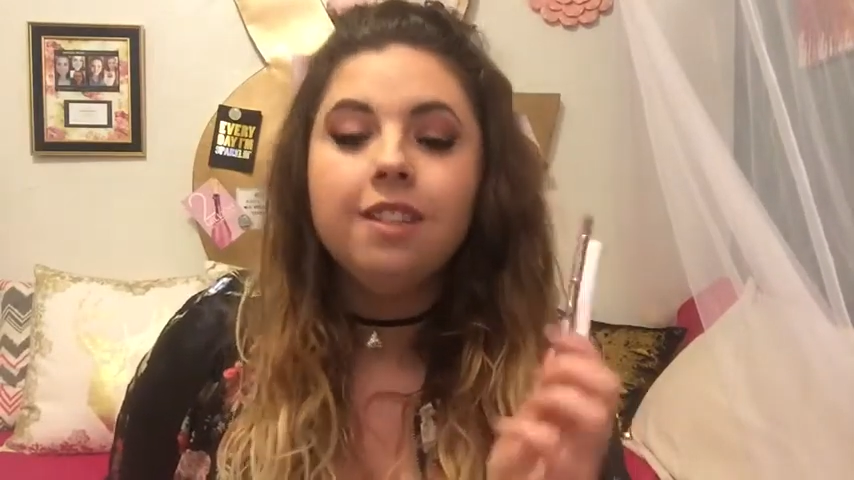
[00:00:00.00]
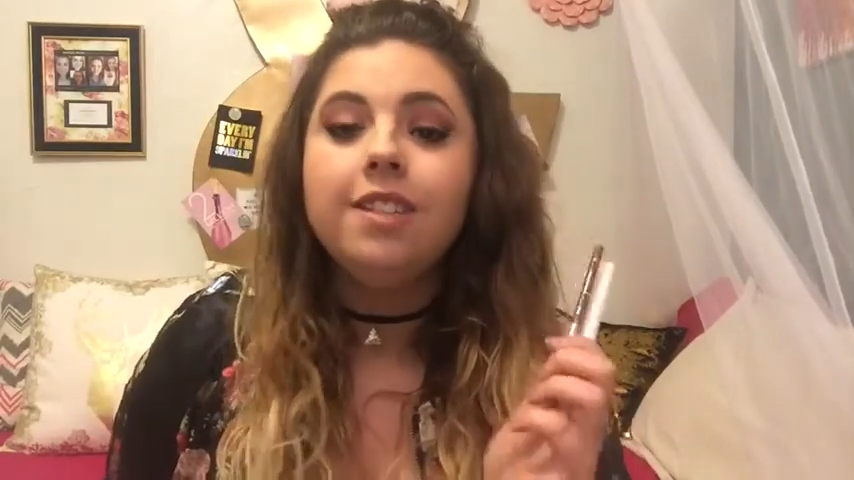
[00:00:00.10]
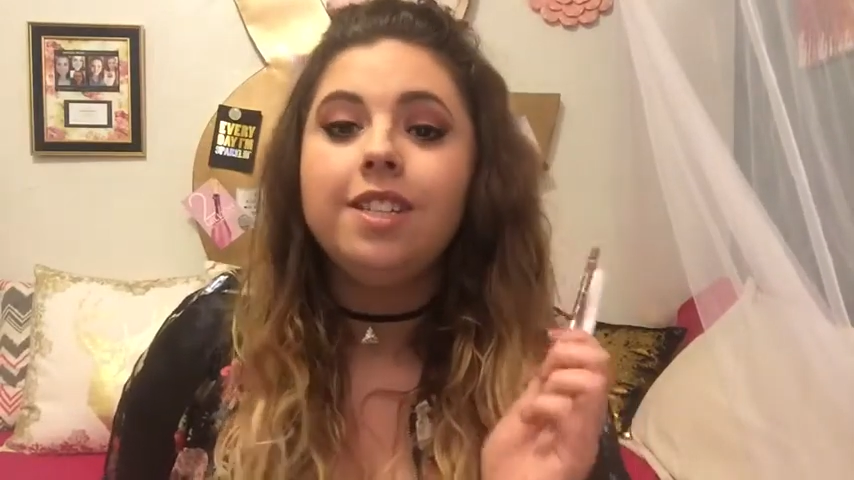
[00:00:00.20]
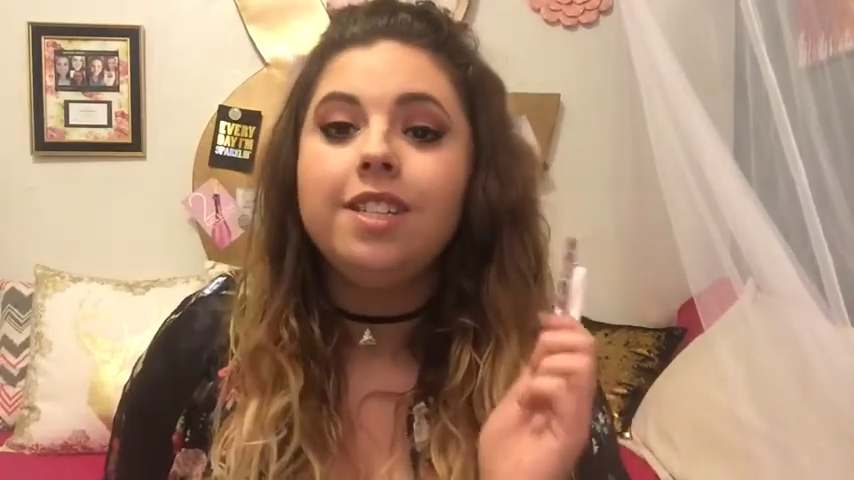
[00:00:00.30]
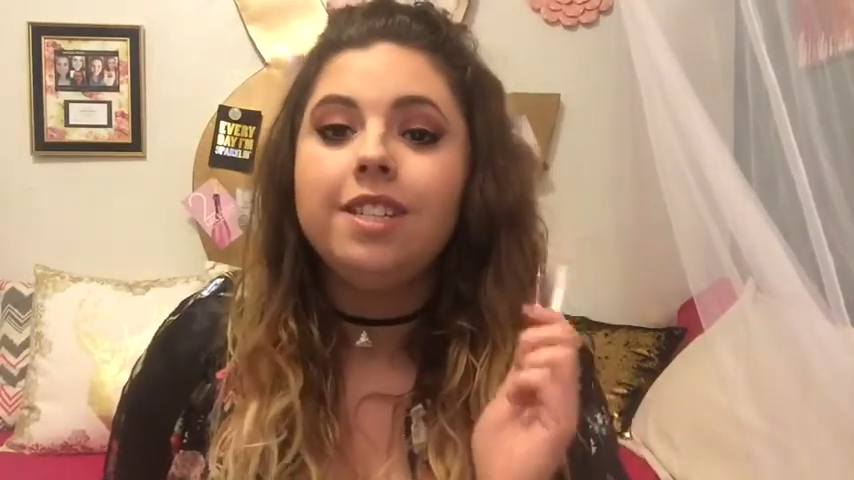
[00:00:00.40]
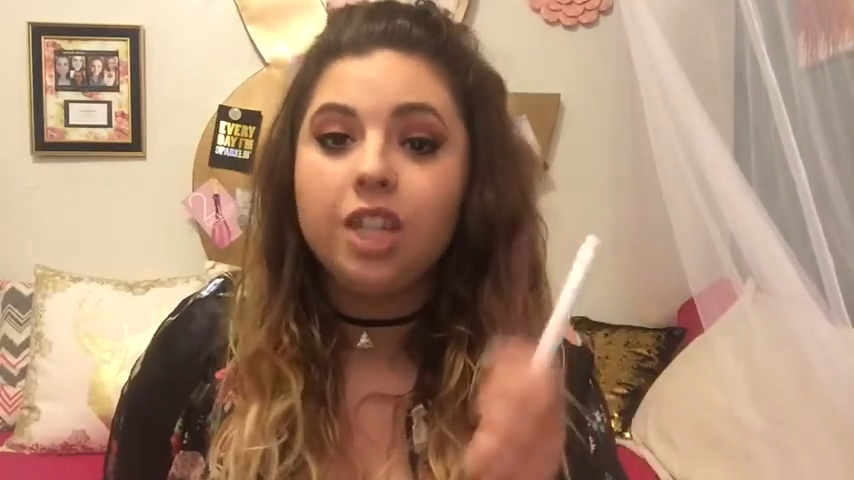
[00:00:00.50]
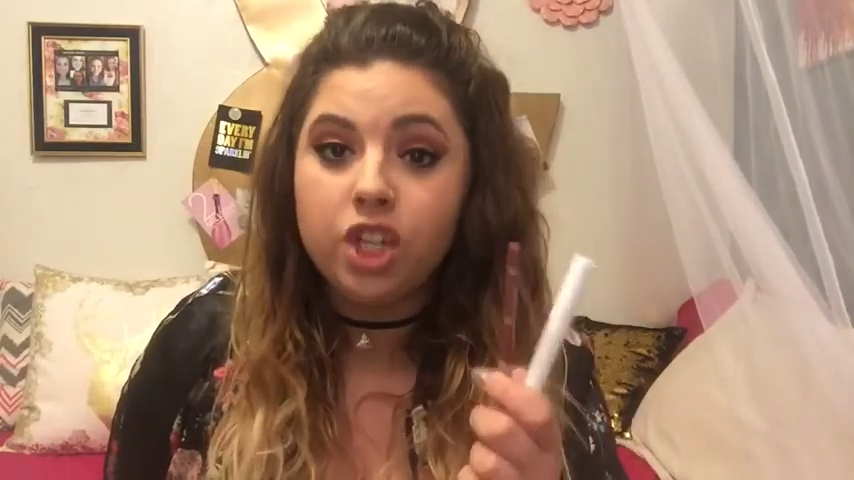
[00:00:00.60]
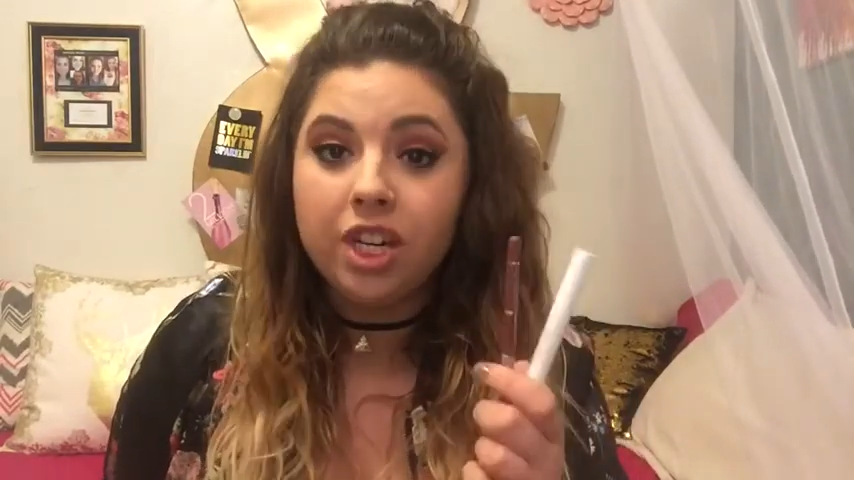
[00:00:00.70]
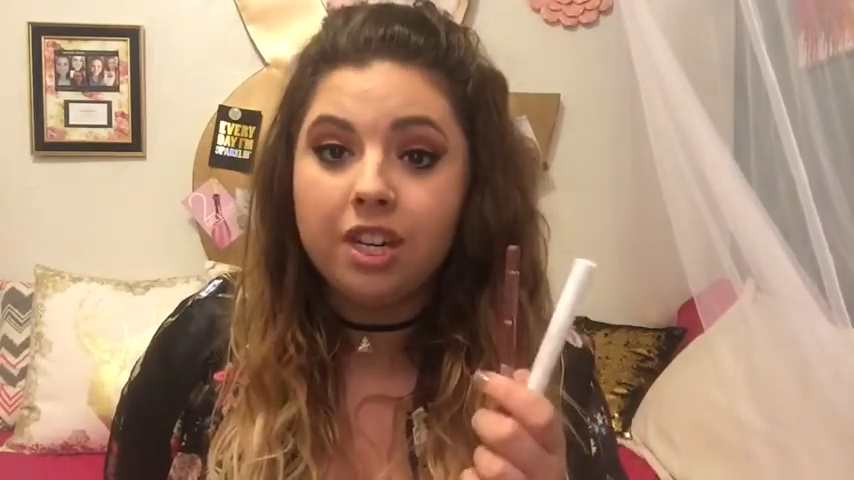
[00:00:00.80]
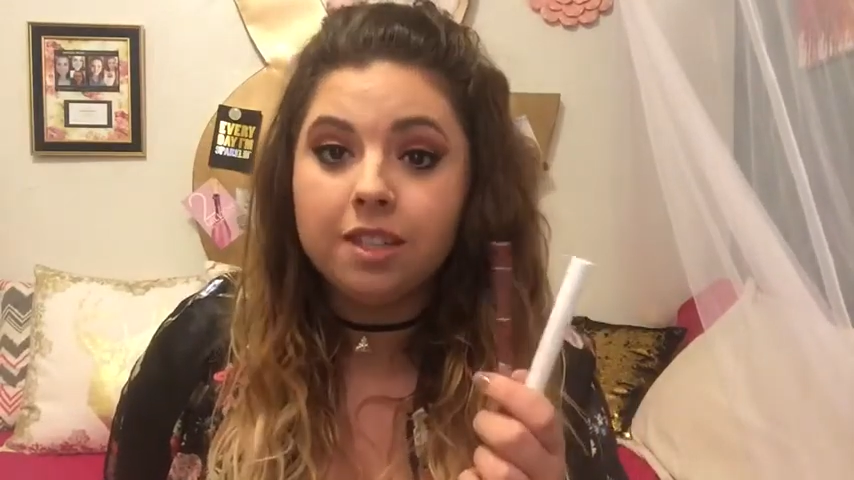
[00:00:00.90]
This is
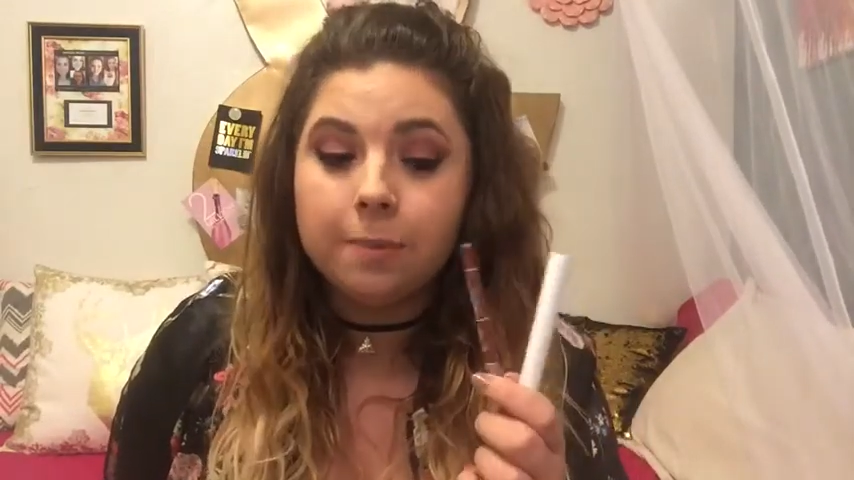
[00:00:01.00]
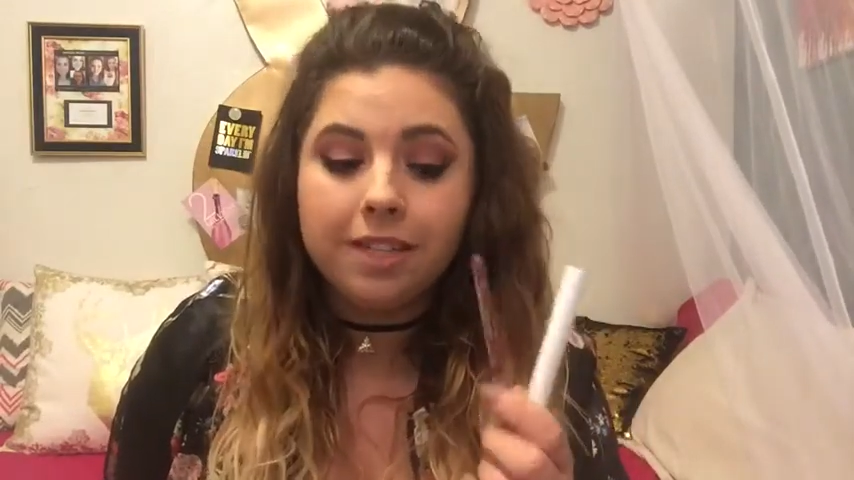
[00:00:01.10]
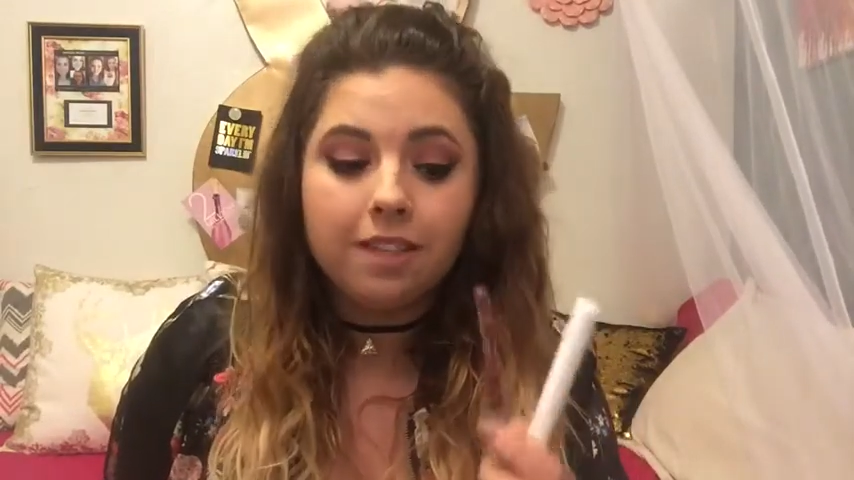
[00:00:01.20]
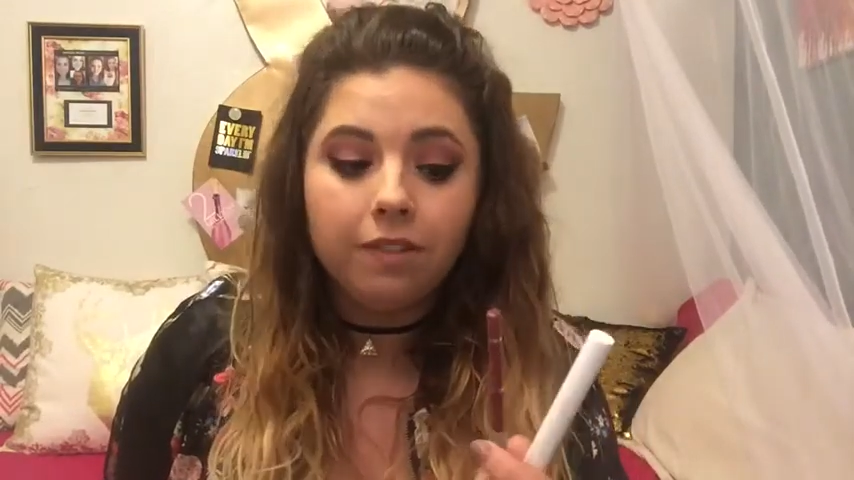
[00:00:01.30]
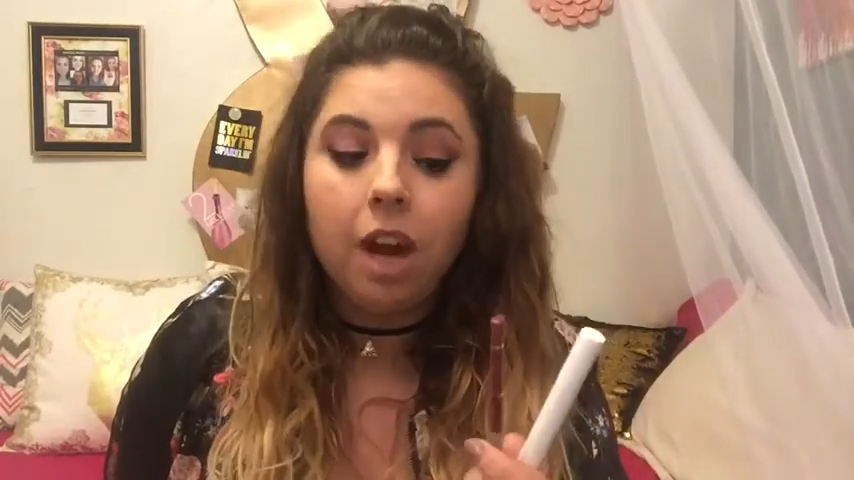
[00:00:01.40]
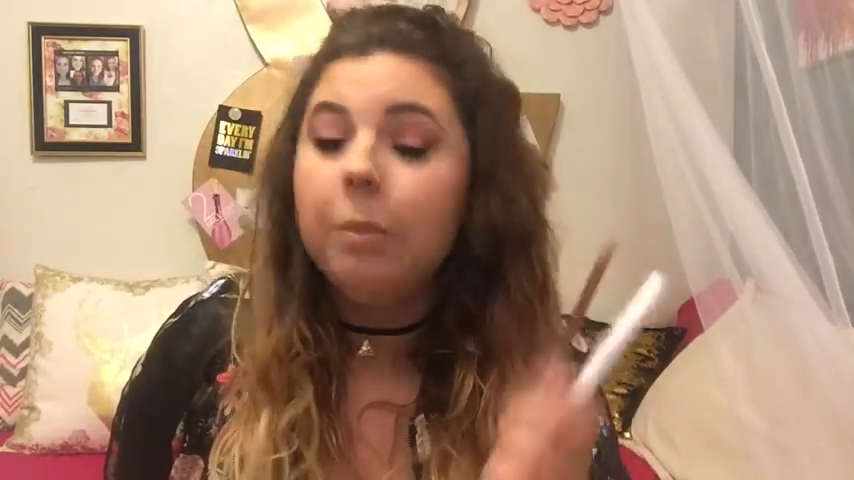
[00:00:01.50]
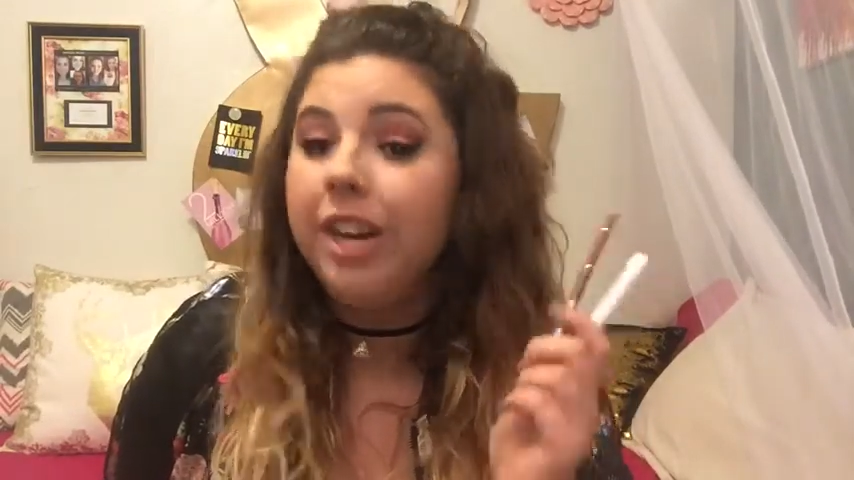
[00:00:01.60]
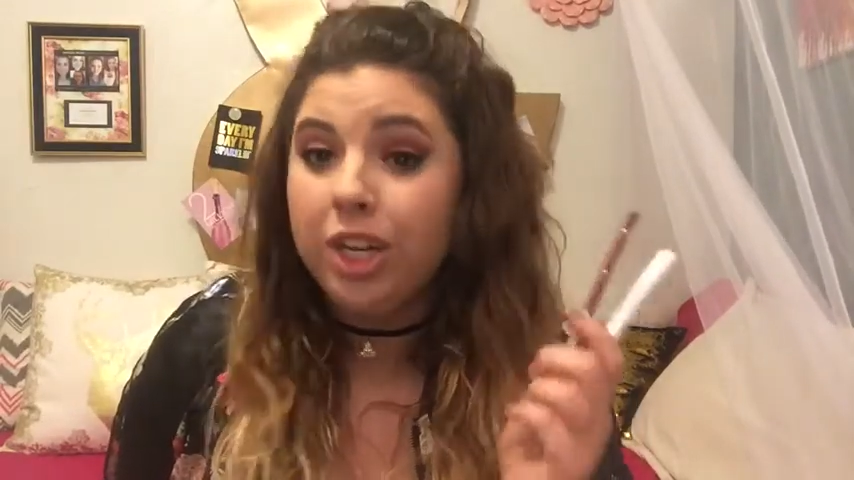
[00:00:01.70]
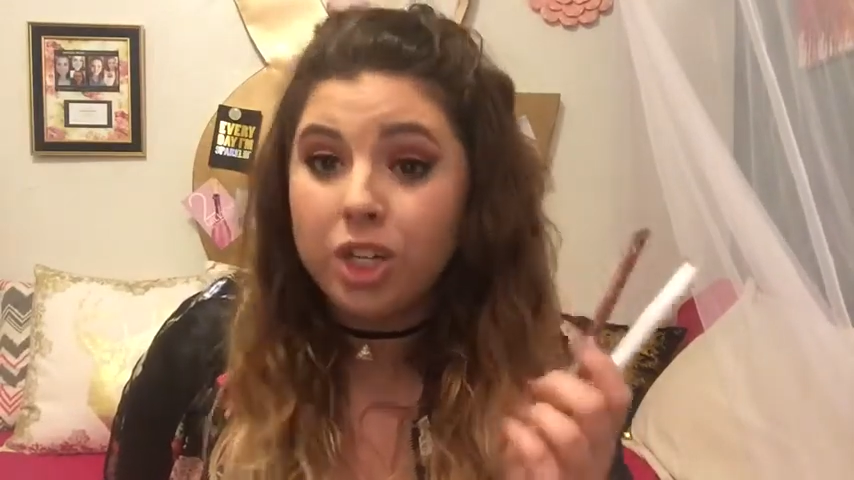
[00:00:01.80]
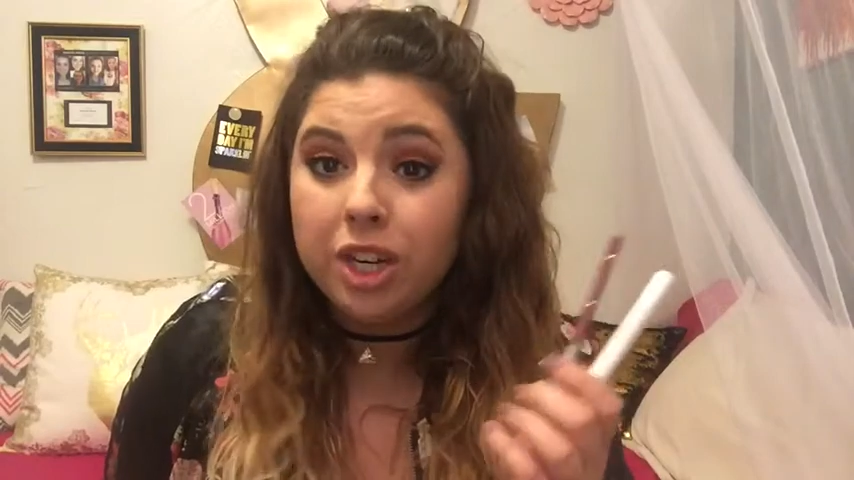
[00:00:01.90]
such an inexpensive
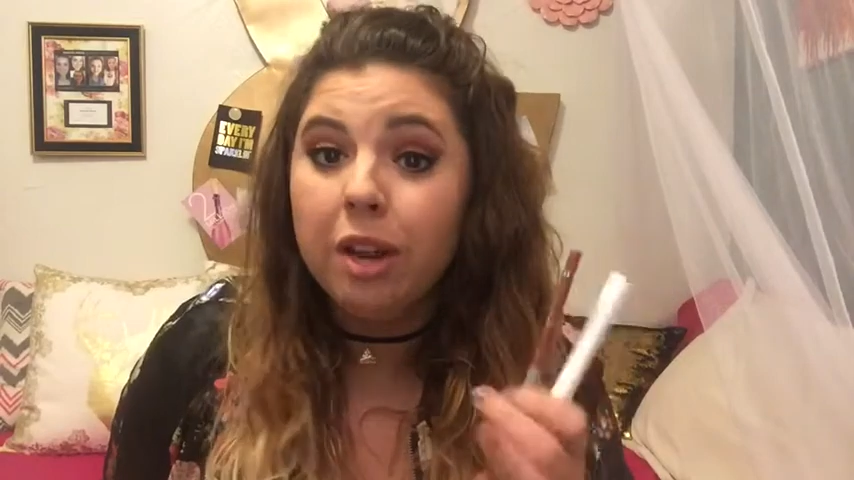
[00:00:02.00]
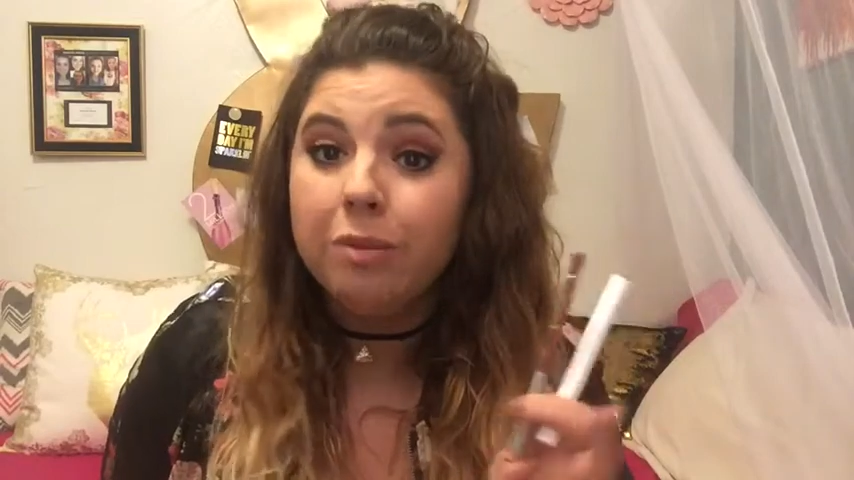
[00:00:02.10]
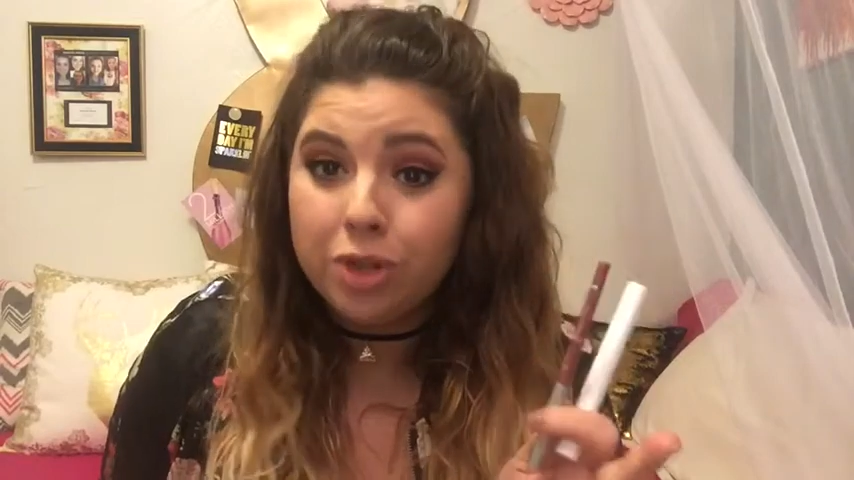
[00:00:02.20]
combination,